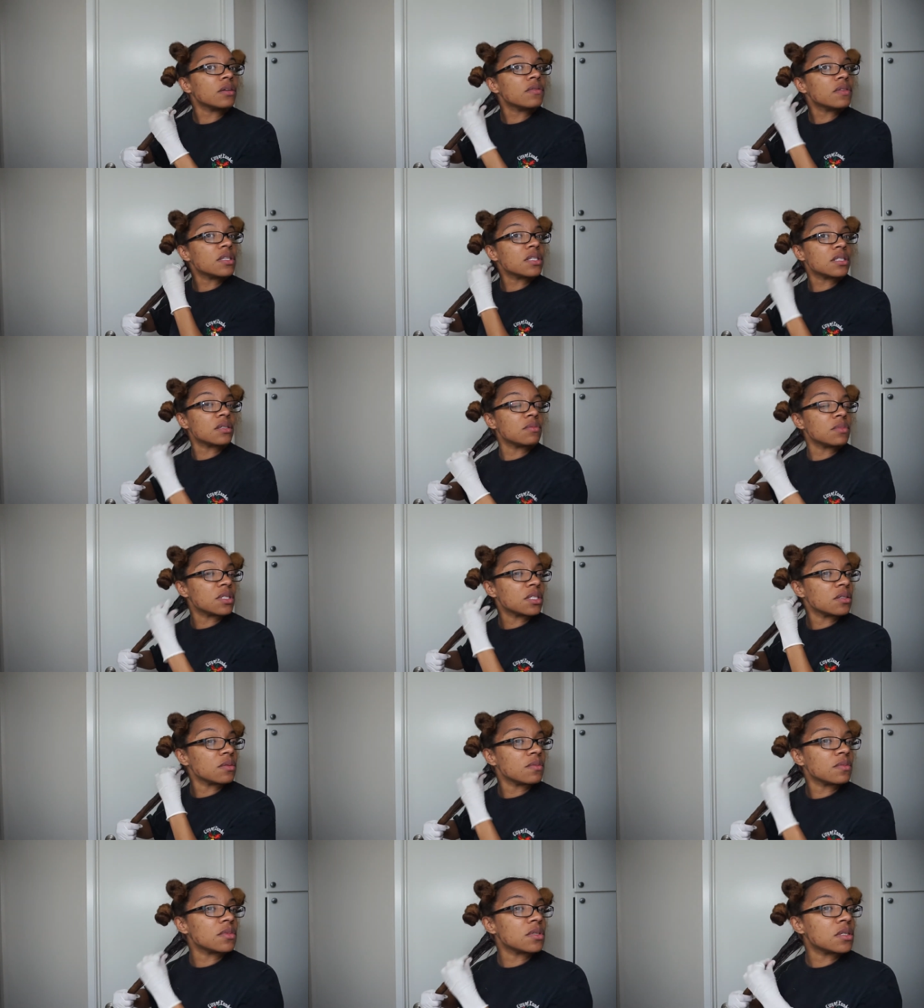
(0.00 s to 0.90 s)

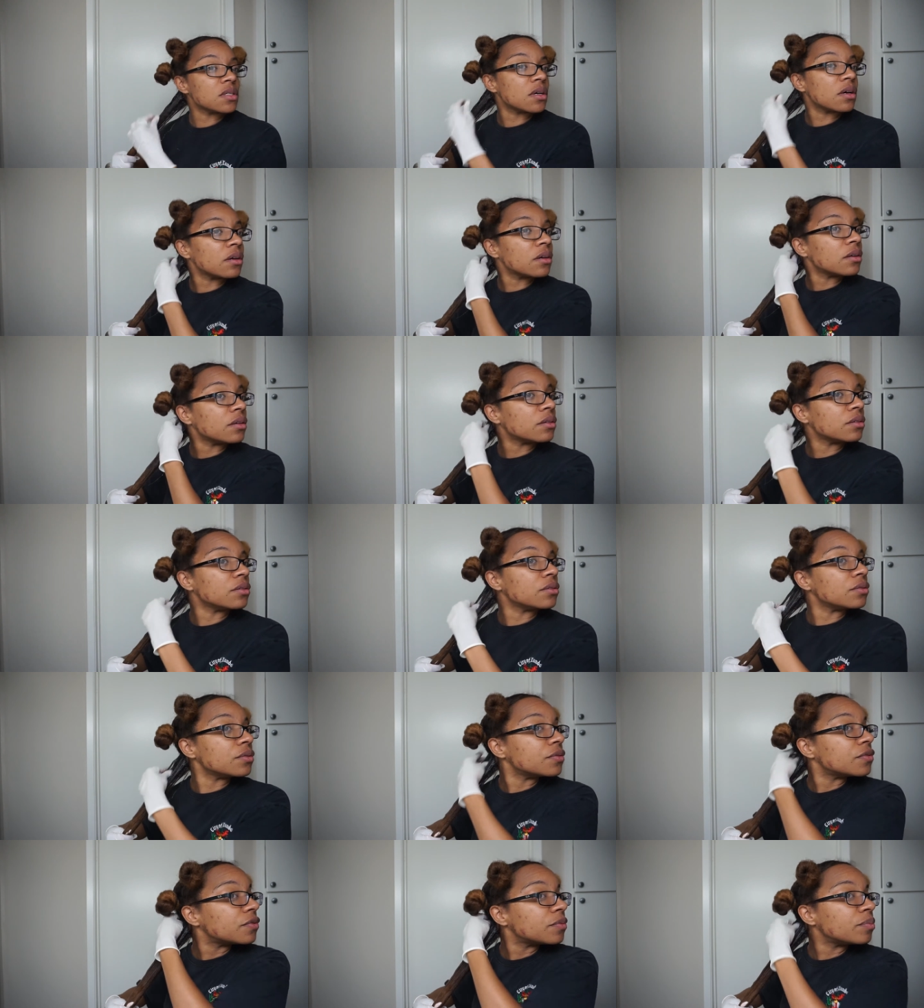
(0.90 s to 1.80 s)
symptoms
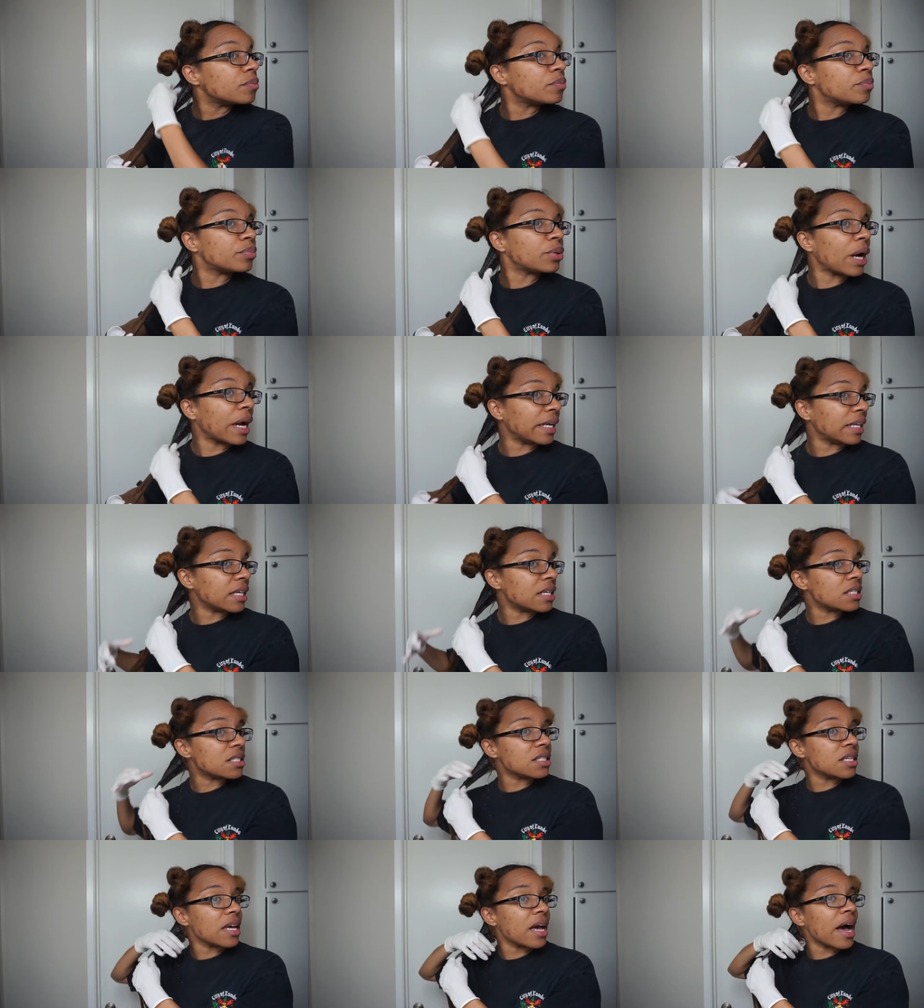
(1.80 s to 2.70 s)
of
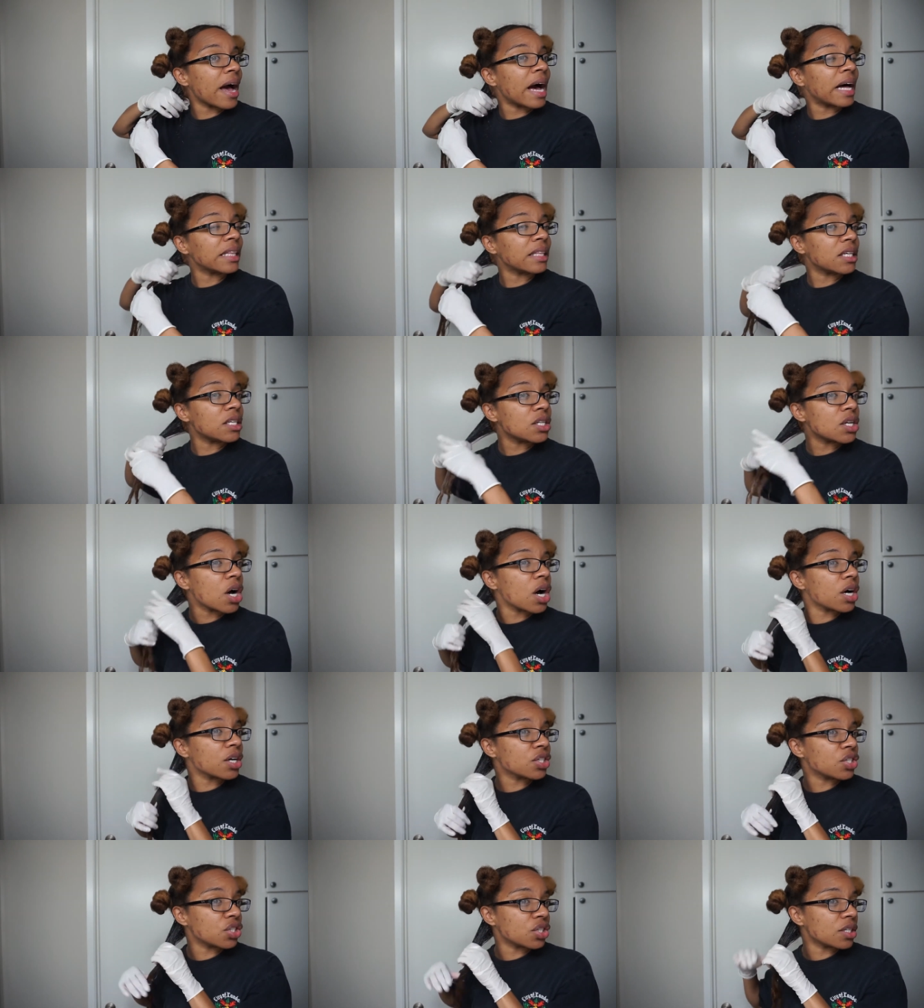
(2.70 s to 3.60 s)
pregnancy. I had the
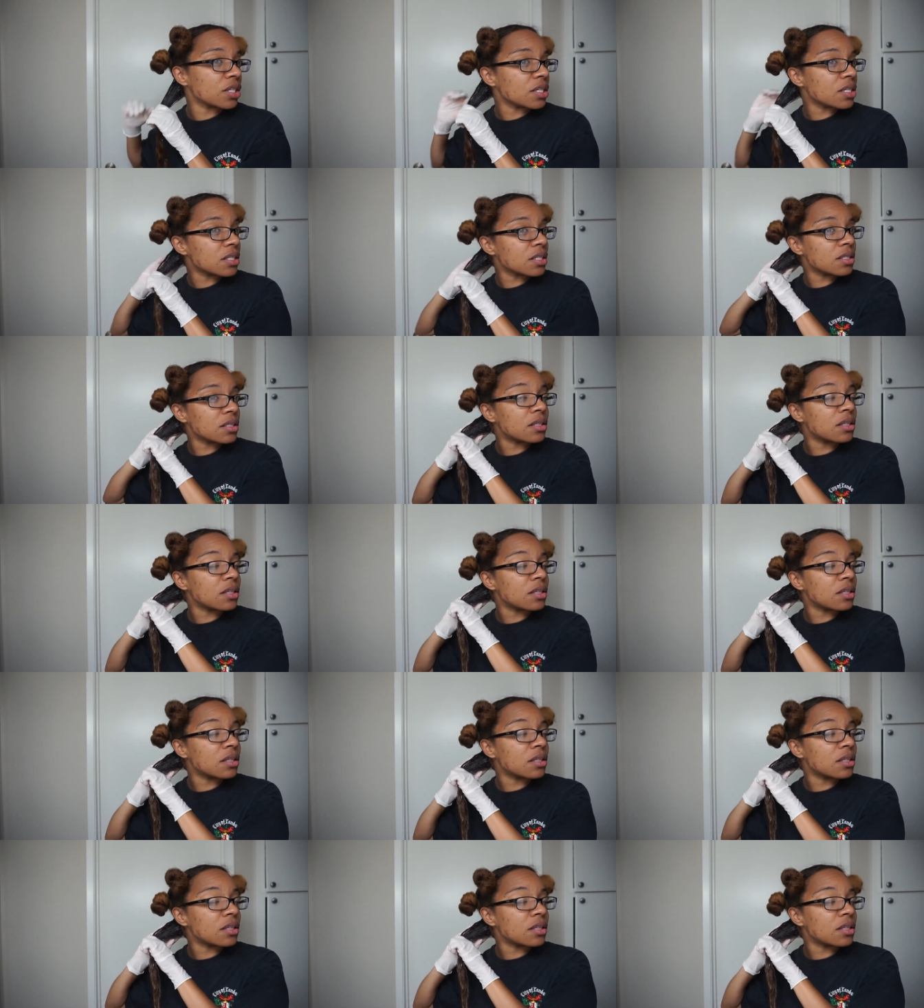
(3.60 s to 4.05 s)
nauseous.